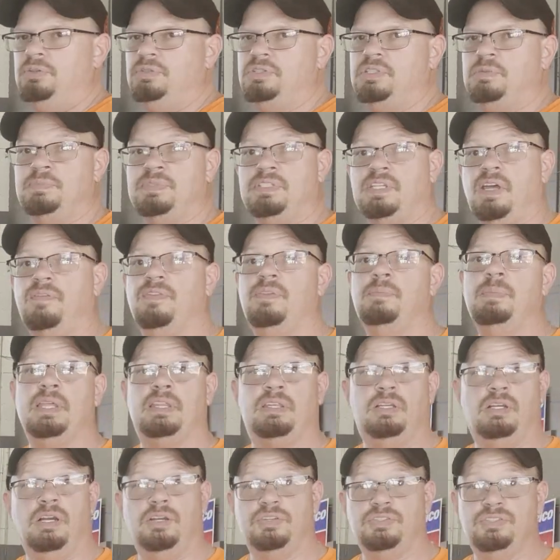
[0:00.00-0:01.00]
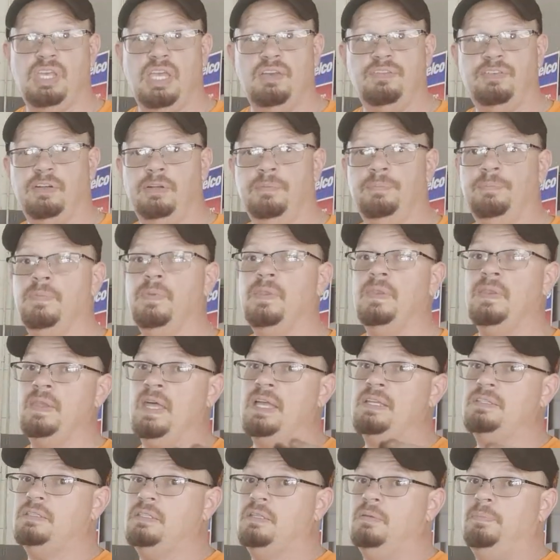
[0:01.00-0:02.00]
some stuff to make the car safer, and
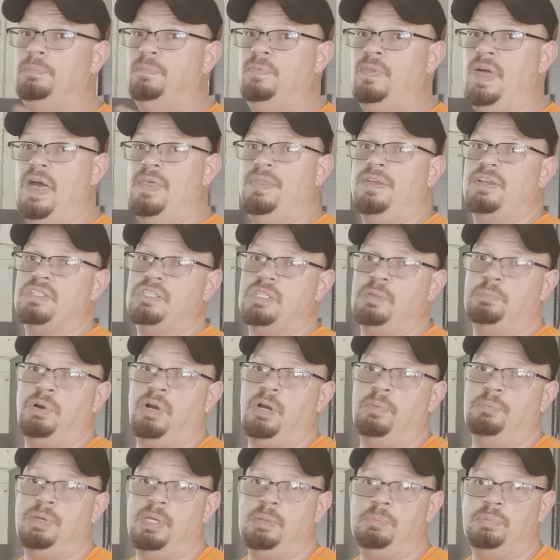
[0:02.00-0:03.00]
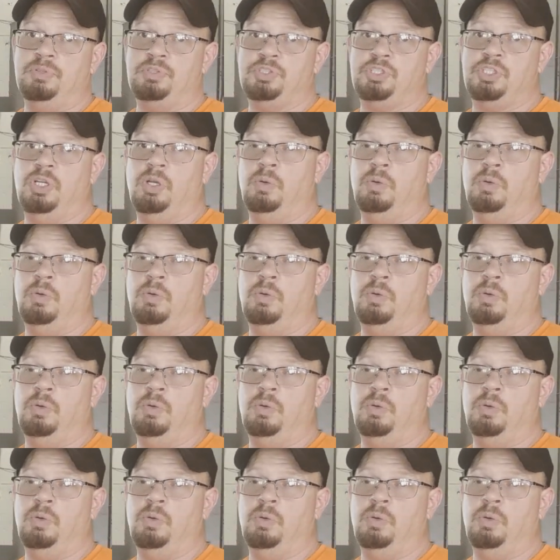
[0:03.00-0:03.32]
that's the part people should